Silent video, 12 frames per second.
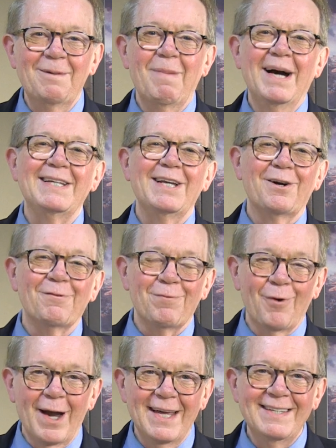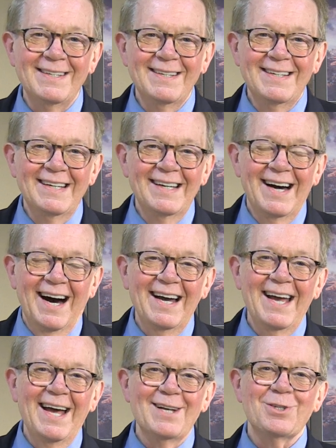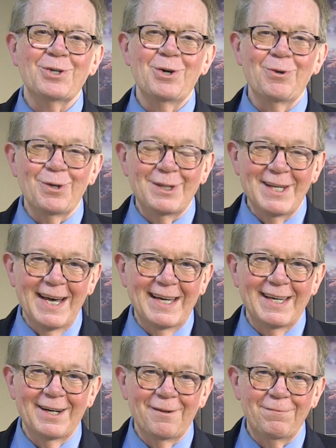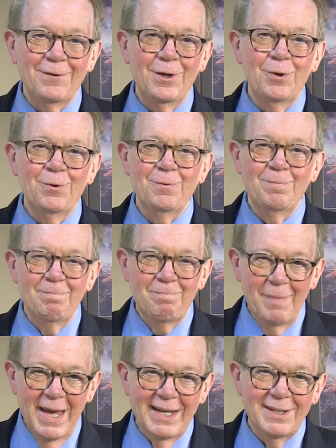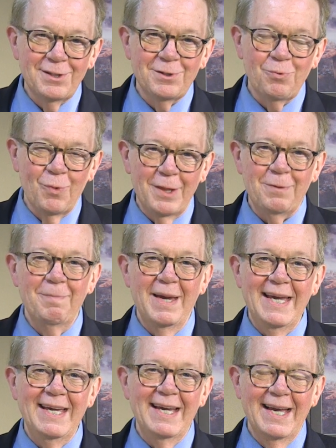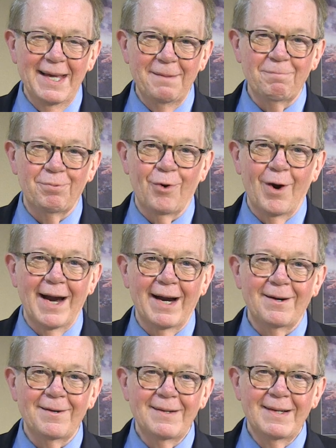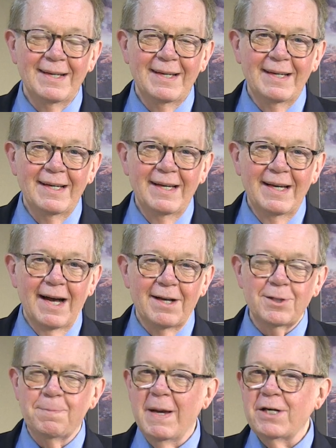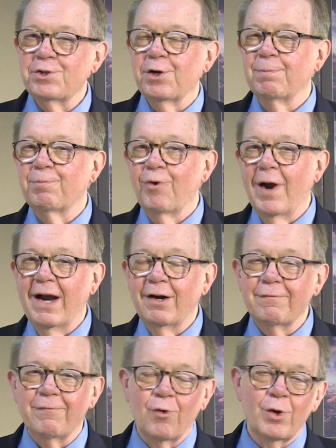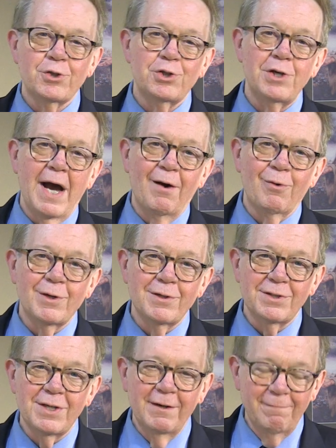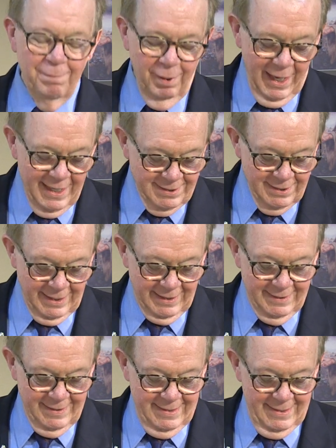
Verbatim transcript: My dear friend, I ask you to take a few minutes with me in prayer, a special prayer for showers of blessing.